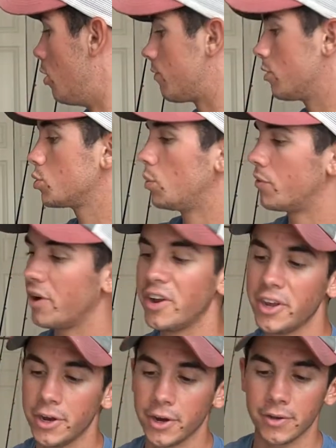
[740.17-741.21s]
first one right
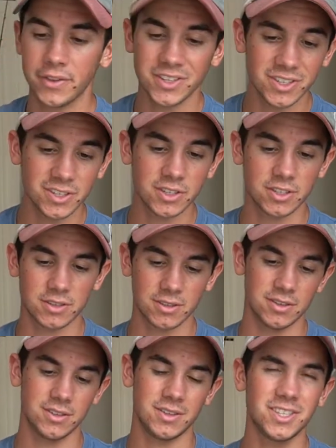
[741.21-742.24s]
here. This is
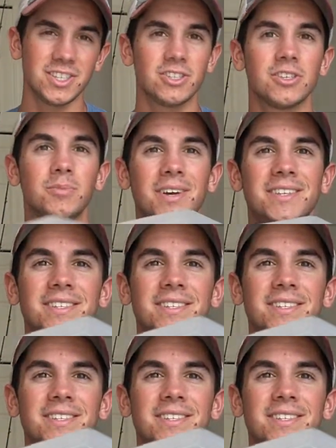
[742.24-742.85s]
just my